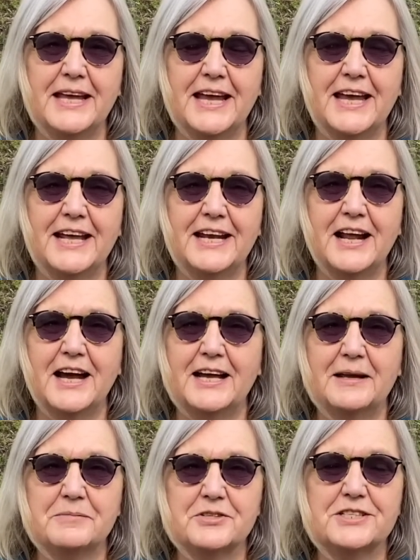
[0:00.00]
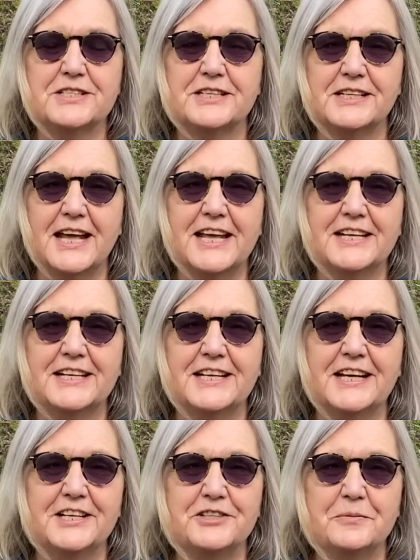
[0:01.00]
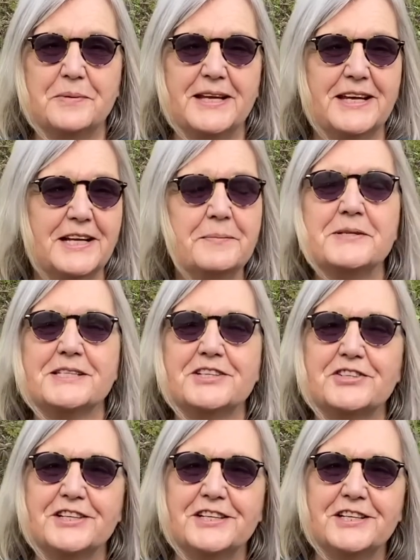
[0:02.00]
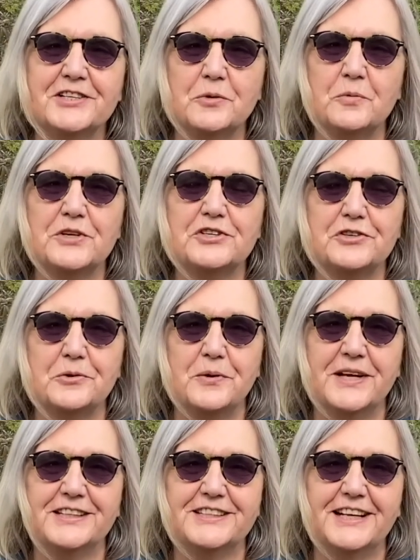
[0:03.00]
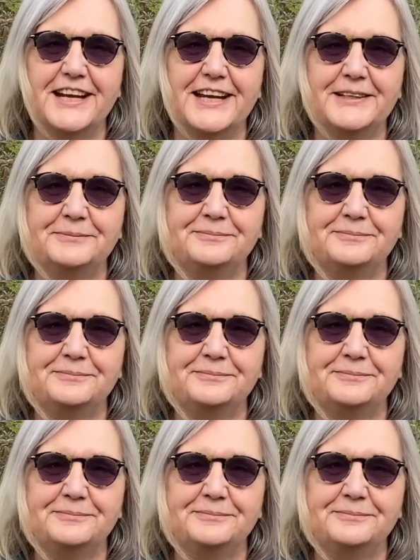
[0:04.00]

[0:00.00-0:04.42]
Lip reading: And I'm just delighted to be in a position to wish you well today.